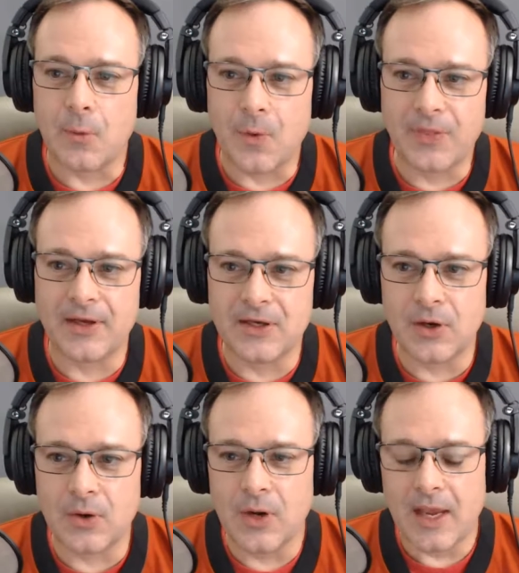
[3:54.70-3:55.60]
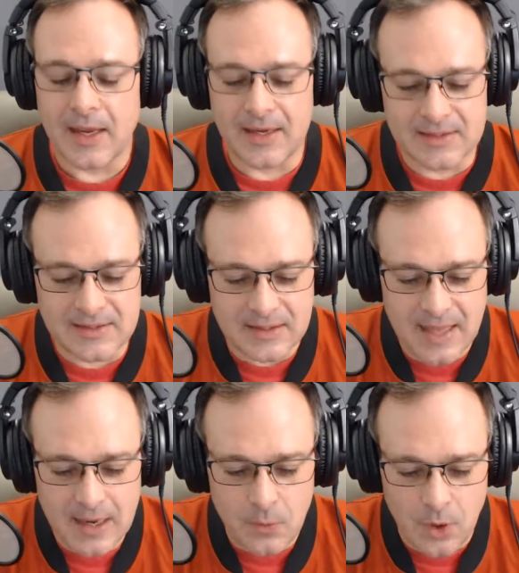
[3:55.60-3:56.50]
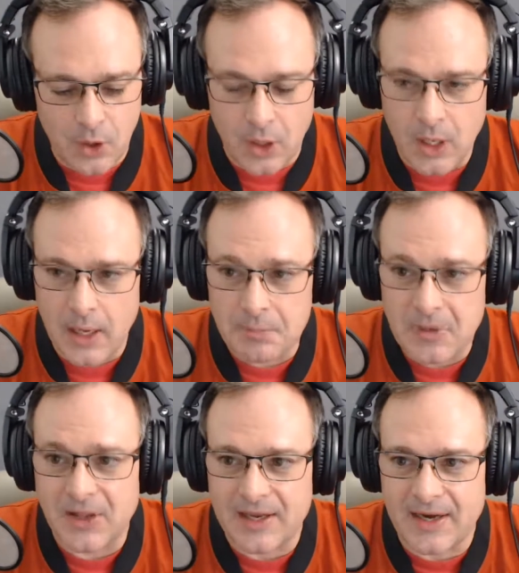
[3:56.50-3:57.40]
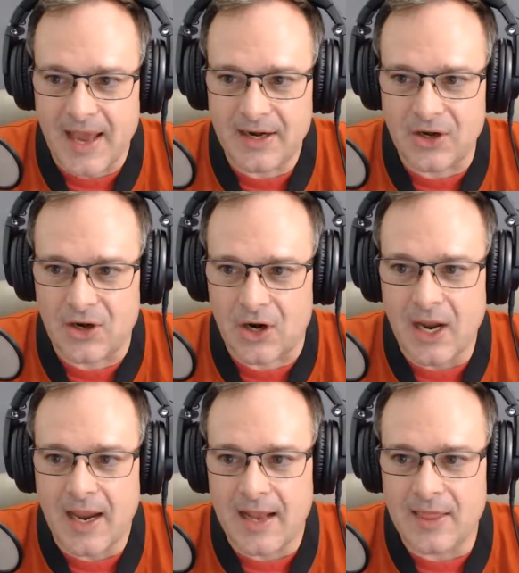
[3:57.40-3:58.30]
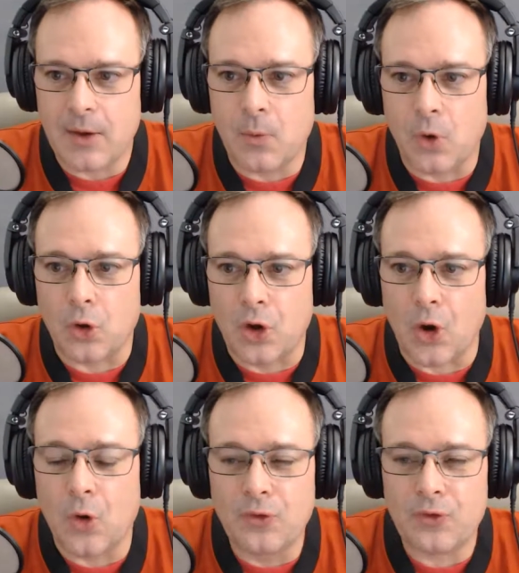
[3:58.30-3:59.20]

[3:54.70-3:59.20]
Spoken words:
And what they do is they will be like an editor and they will go